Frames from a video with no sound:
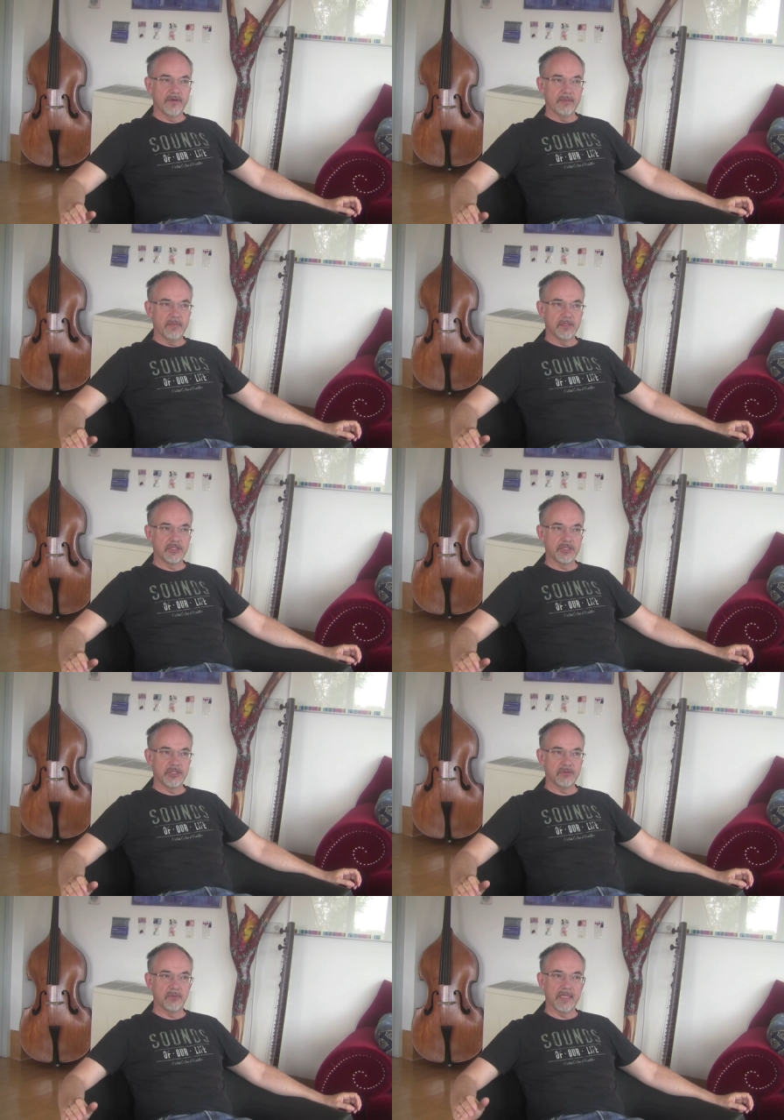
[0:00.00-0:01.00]
very
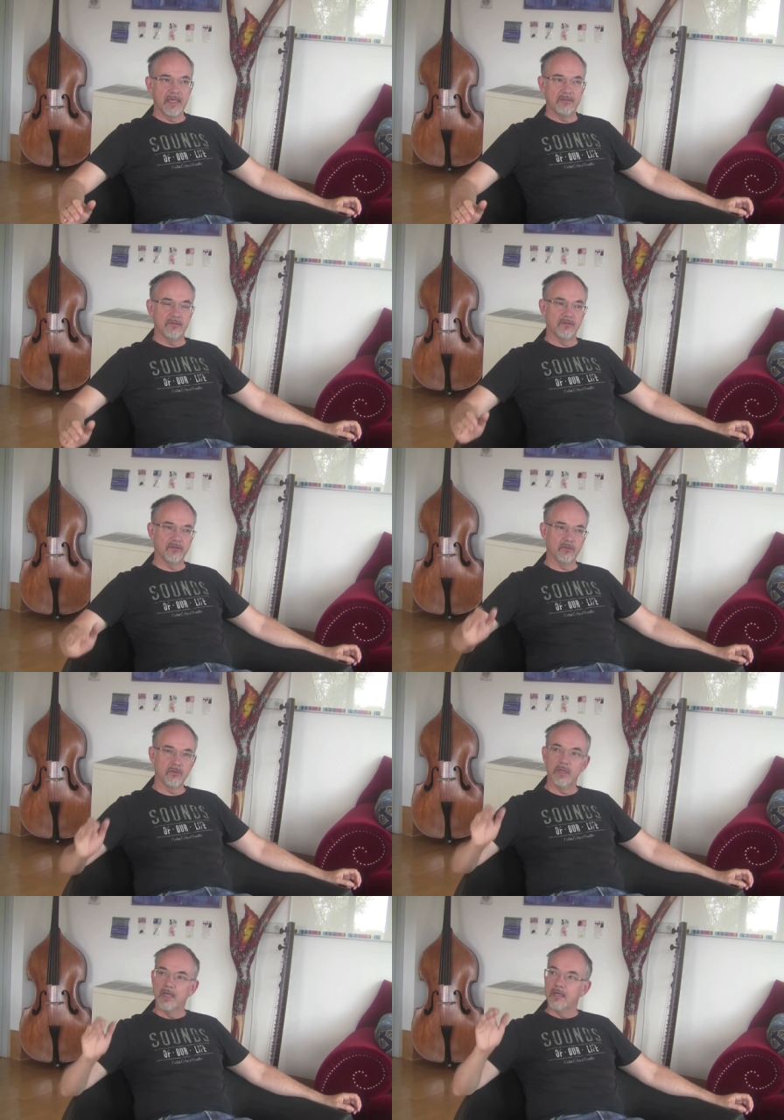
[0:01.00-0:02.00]
much related
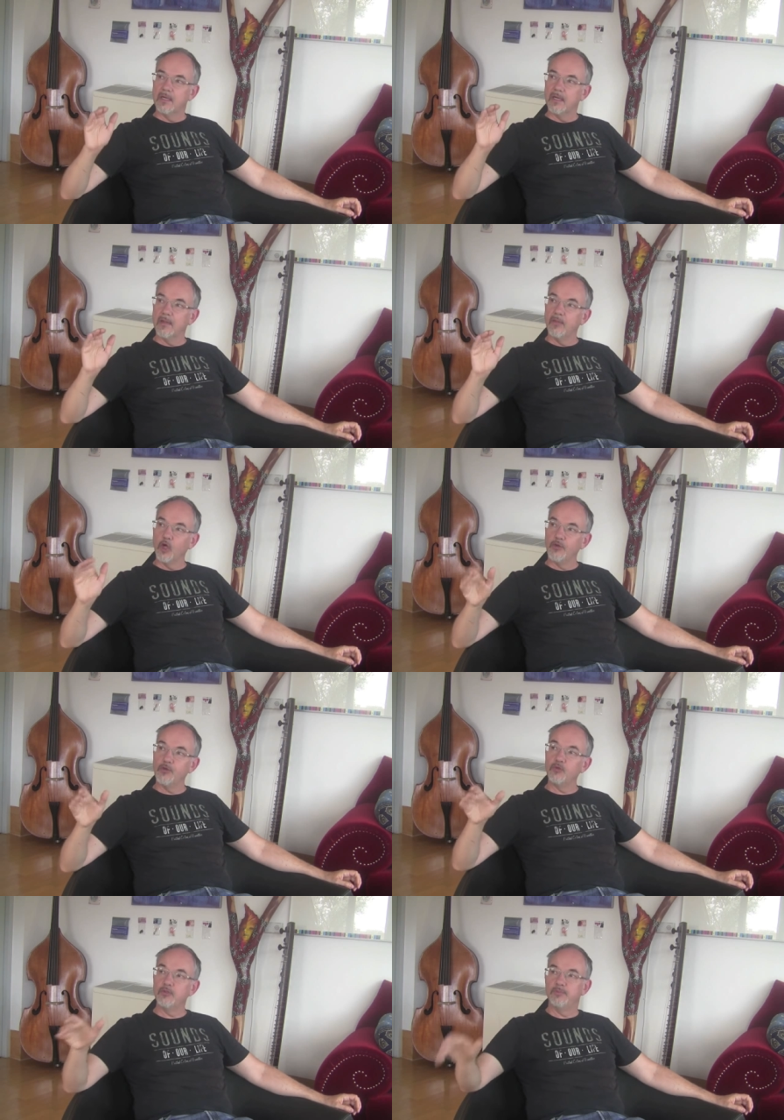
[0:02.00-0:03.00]
to
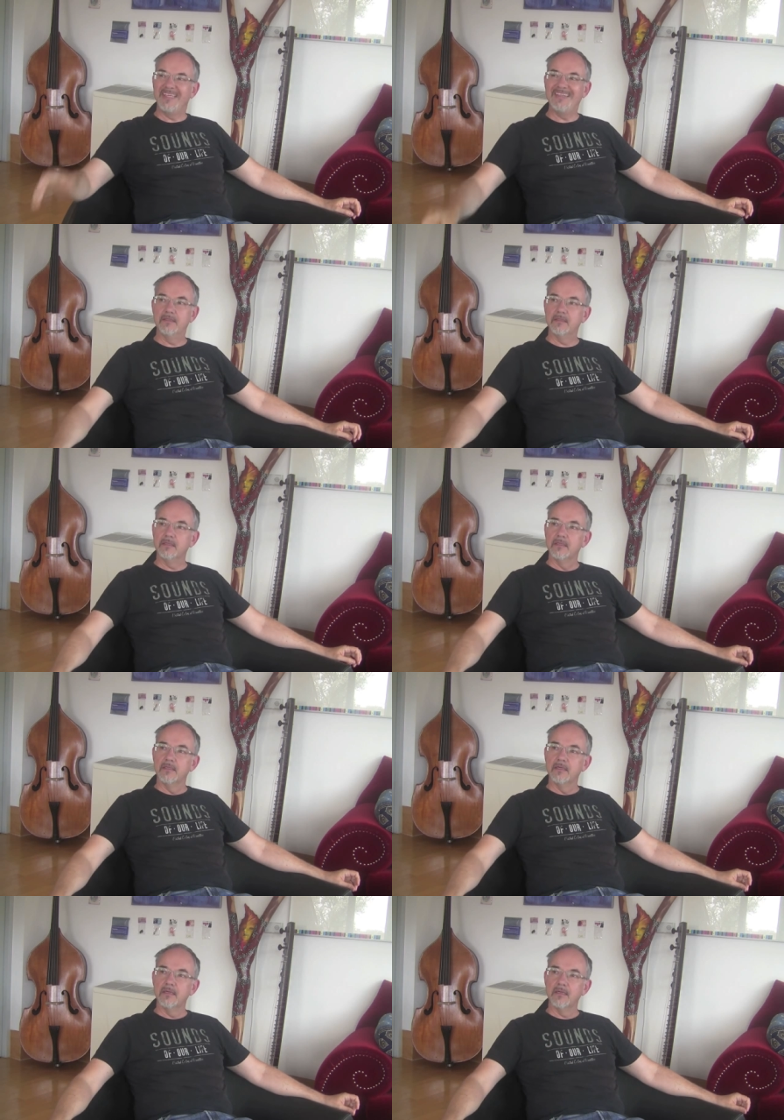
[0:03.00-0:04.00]
non-European
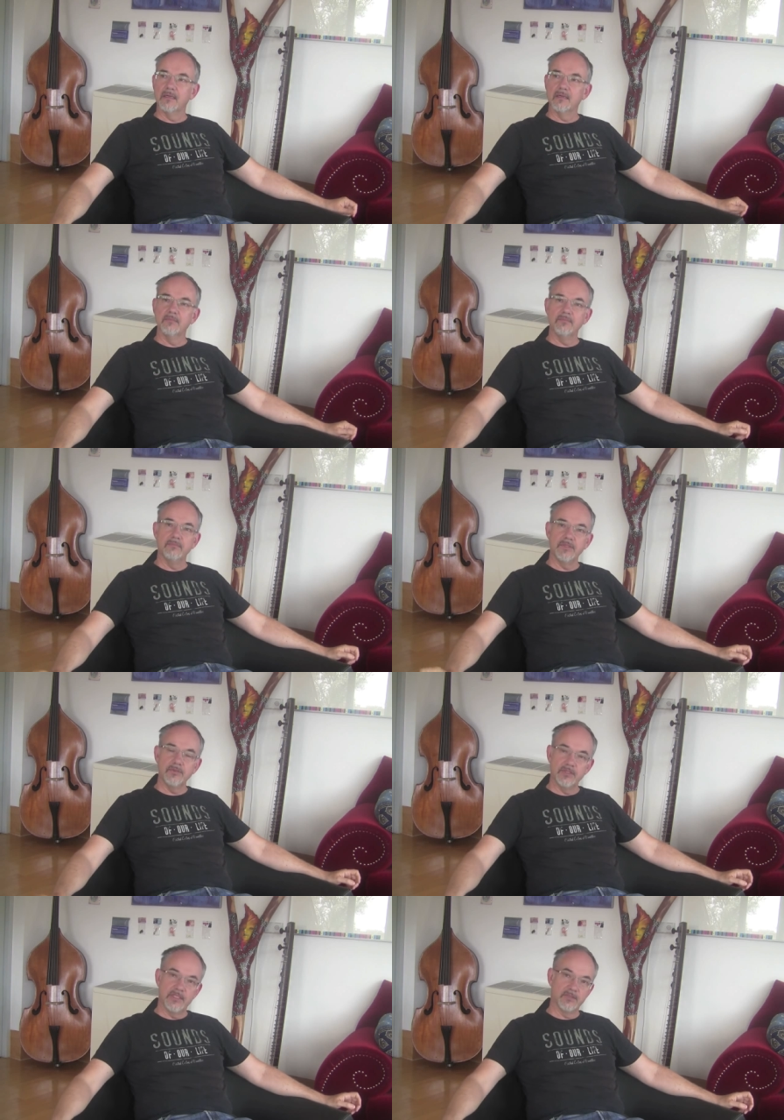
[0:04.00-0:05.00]
uh, music